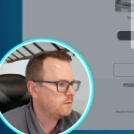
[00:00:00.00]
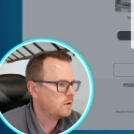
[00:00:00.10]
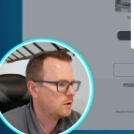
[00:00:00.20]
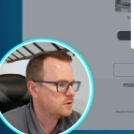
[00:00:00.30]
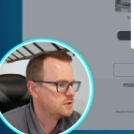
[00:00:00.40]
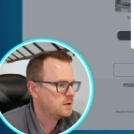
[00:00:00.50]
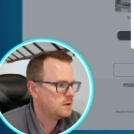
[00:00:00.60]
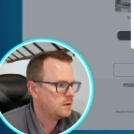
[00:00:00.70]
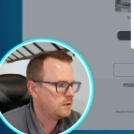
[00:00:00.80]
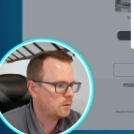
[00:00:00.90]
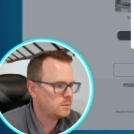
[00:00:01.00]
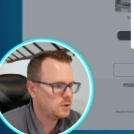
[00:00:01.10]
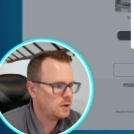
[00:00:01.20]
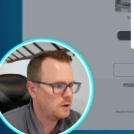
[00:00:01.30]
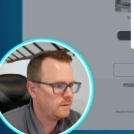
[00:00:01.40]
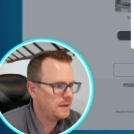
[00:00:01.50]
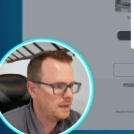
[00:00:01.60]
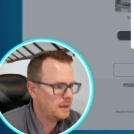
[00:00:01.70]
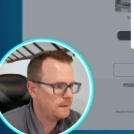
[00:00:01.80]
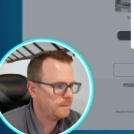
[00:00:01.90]
got the option over
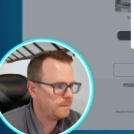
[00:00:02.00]
here.